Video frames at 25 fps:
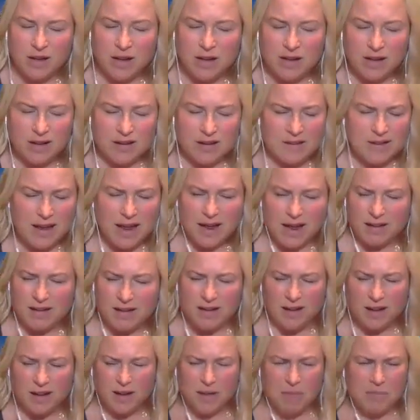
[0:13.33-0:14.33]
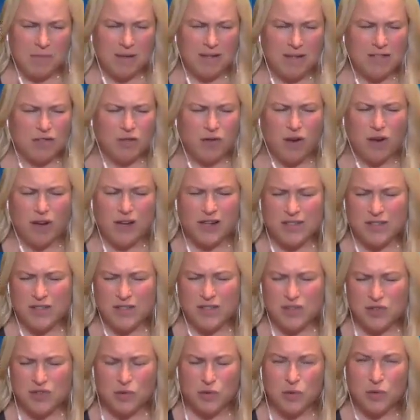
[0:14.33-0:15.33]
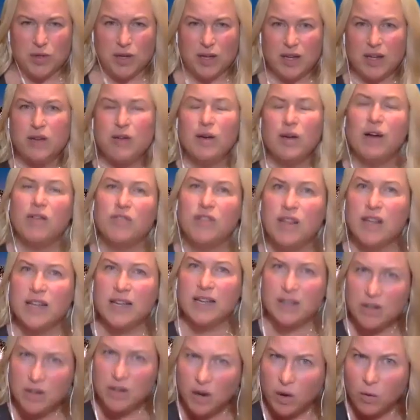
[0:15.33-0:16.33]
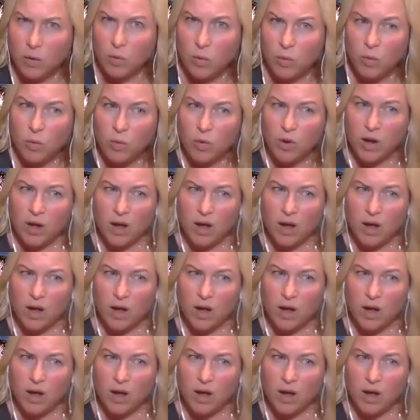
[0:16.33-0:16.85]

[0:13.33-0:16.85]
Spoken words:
that's not my strongest suit. You have to like know